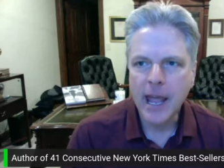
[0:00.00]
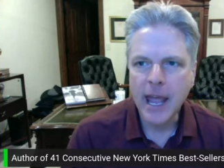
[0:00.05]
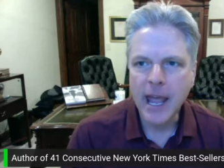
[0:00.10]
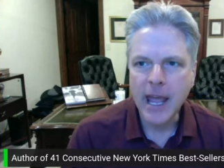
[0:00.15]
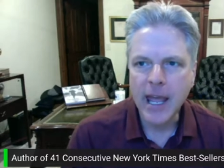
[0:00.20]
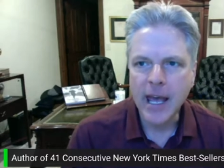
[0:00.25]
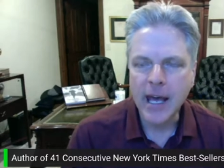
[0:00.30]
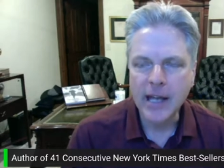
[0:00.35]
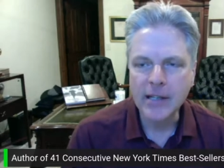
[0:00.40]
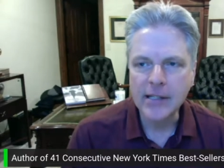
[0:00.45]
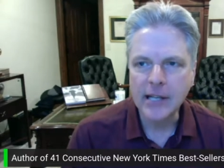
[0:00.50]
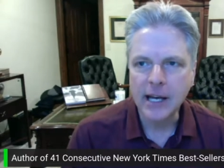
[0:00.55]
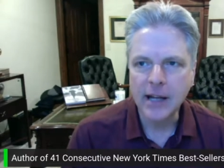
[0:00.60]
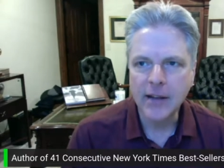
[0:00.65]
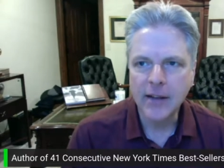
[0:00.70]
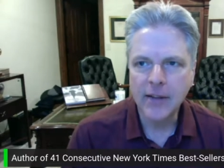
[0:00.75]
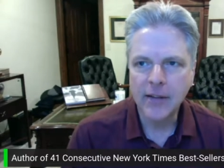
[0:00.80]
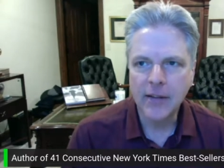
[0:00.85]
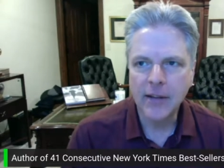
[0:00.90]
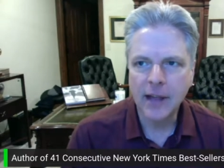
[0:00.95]
And
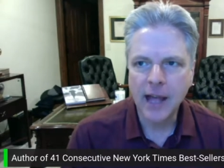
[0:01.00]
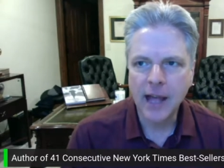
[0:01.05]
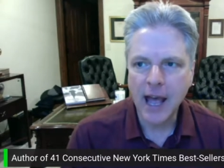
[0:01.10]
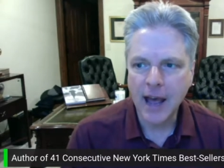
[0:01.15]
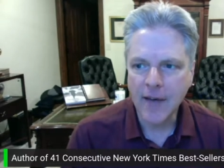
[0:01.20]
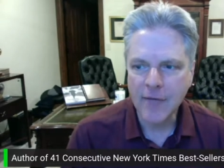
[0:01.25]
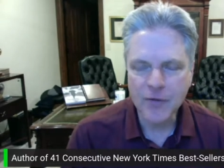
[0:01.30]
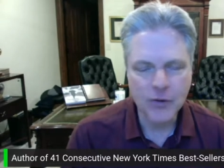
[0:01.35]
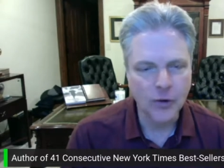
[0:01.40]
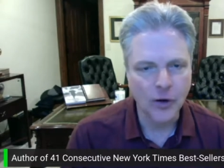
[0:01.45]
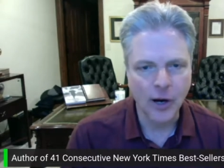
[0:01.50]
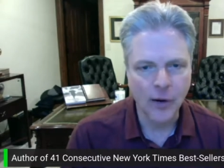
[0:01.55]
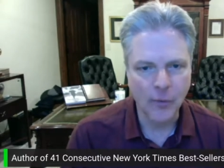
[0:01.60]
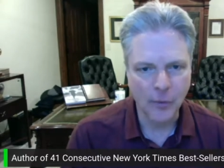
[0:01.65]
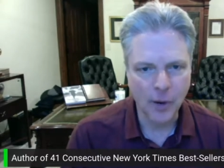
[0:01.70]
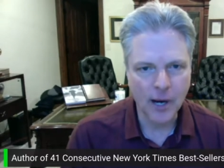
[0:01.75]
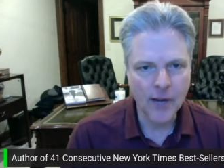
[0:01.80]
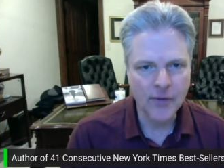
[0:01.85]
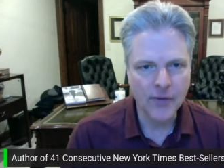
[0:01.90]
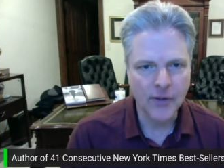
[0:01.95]
after I
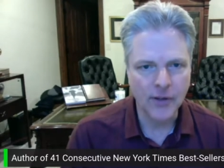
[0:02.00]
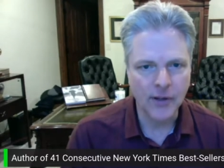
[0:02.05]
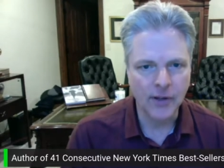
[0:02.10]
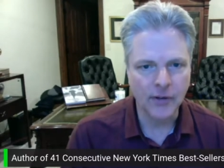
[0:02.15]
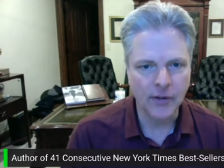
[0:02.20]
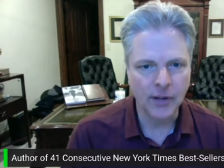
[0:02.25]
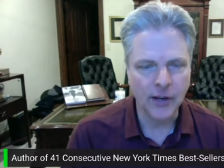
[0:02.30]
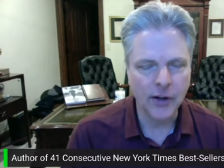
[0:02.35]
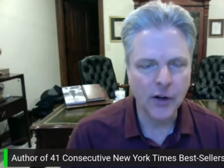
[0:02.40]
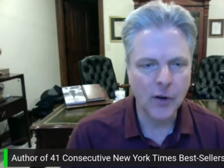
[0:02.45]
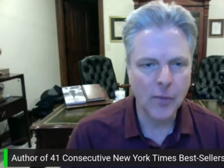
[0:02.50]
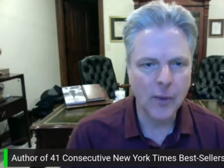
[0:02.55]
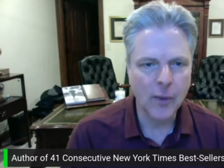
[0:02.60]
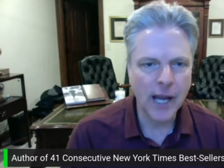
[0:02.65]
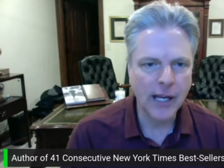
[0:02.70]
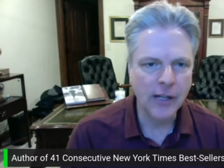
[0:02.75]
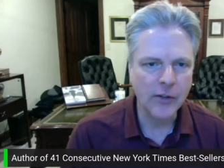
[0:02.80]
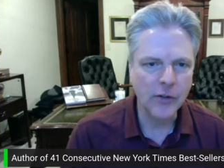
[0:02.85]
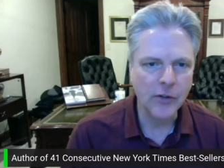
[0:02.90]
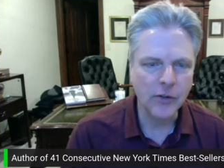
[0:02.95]
write this, I go
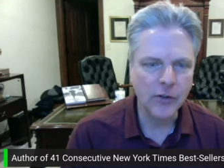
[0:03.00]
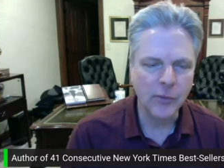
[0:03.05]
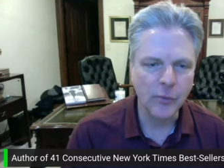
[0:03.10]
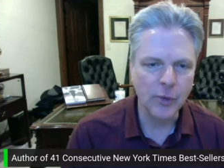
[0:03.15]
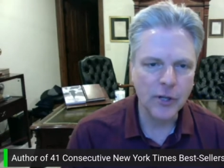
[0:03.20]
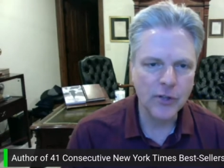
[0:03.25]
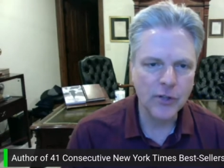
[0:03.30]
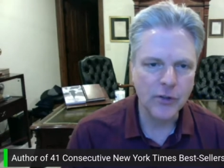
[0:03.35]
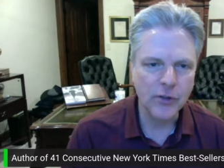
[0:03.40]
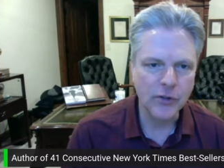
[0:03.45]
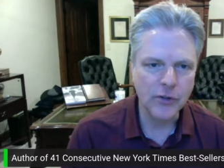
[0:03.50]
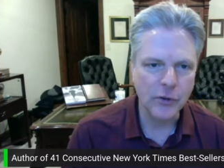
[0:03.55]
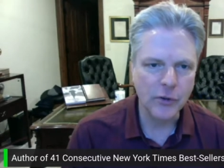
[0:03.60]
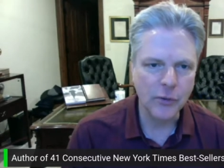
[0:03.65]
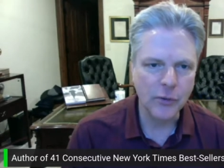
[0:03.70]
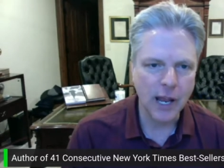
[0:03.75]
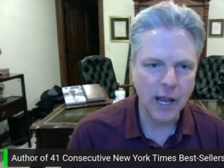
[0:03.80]
back and do some research and,